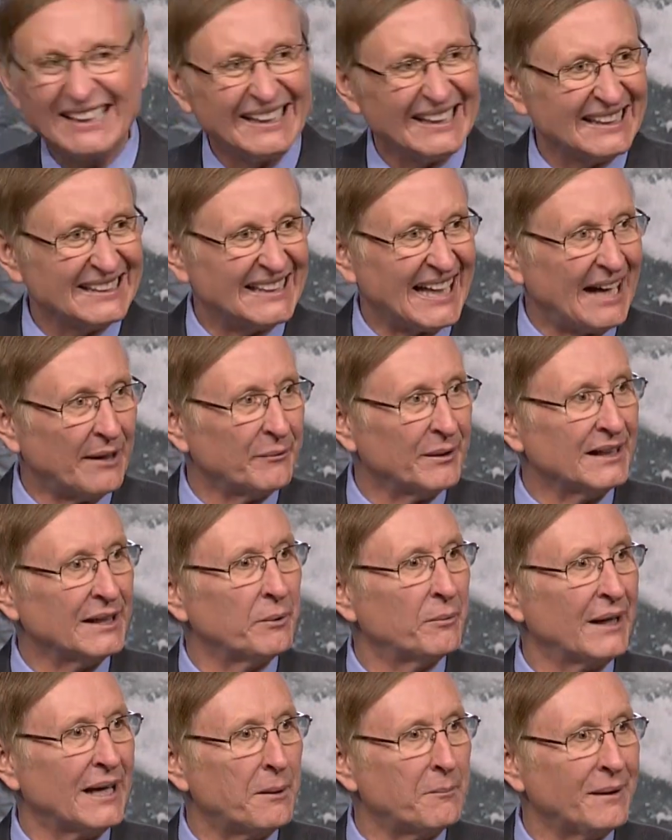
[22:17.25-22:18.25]
Is that really
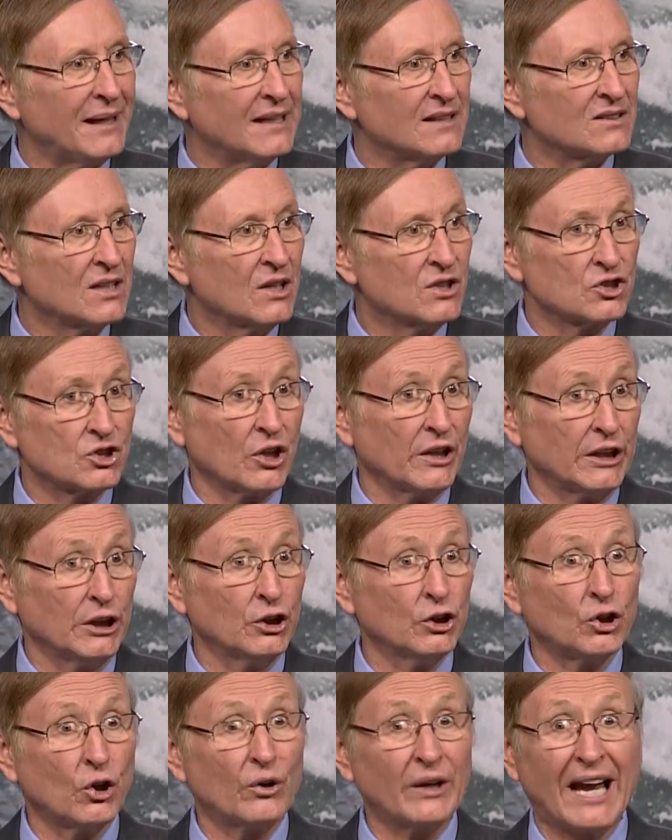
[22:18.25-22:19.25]
what it means? So that
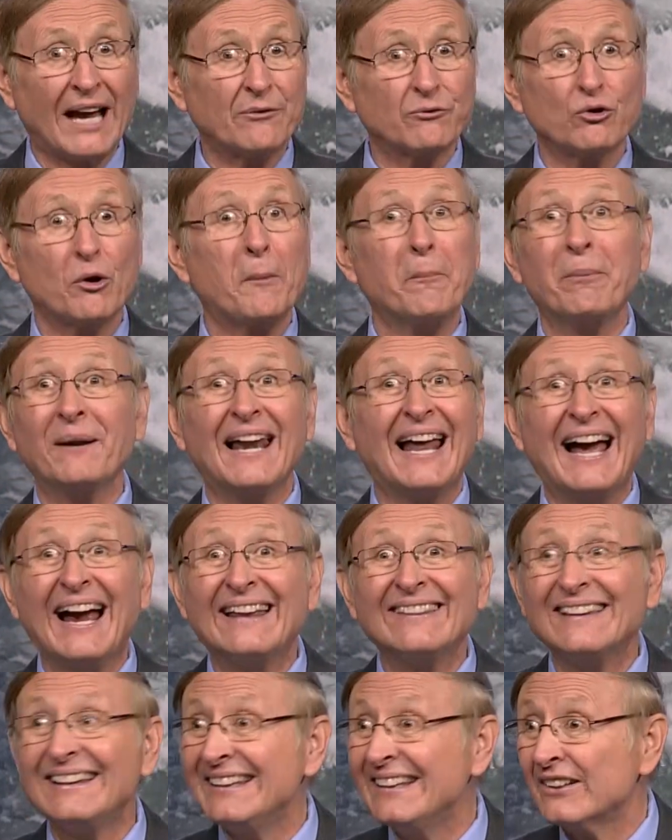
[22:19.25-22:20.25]
you don't have to apply
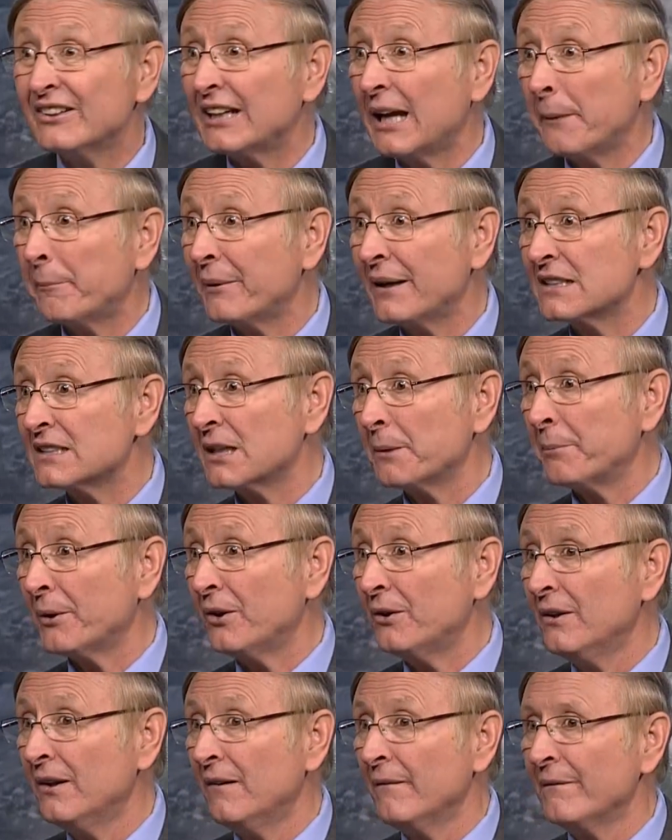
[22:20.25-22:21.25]
the year-day
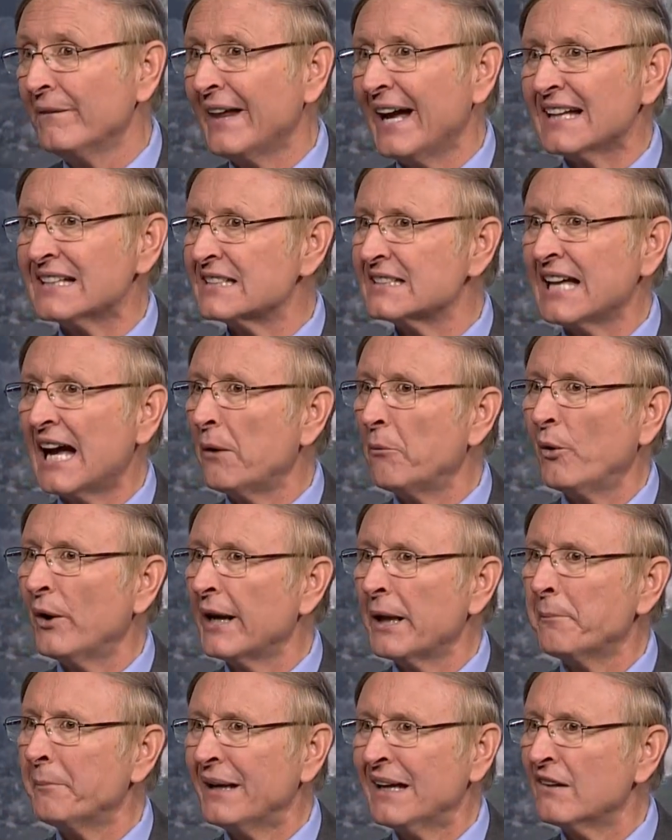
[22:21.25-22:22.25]
principle? That's not what
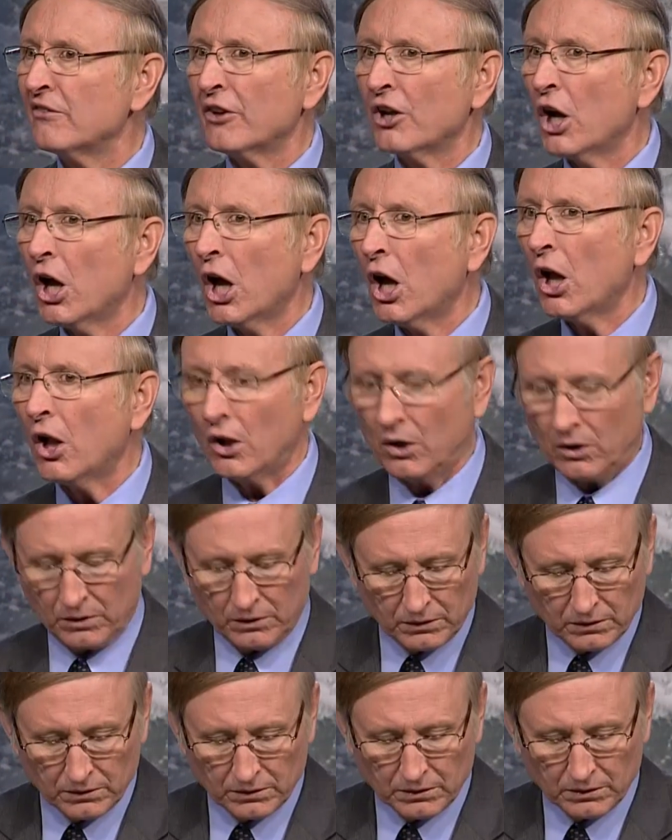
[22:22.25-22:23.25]
it means at all.
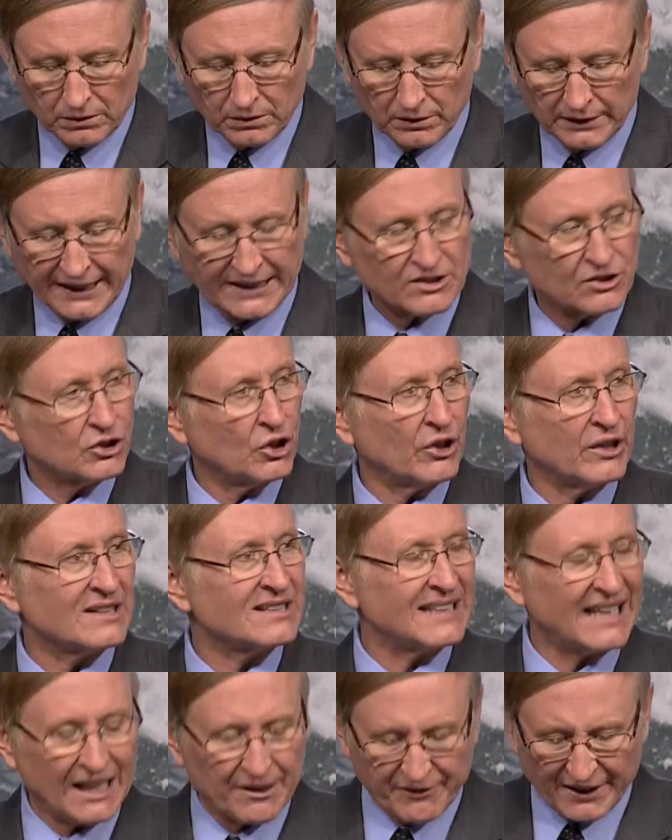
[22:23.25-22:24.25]
Let's notice
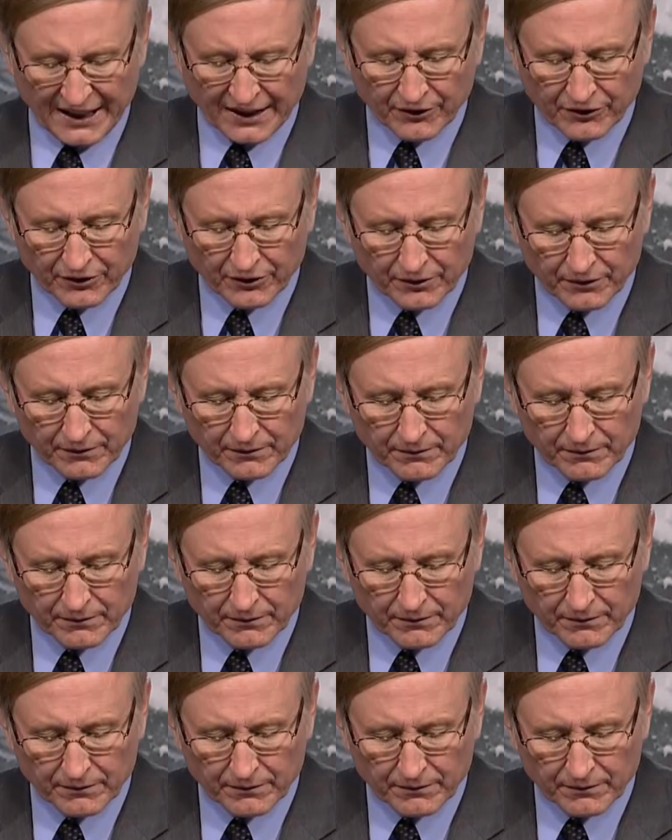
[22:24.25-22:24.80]
the evidence.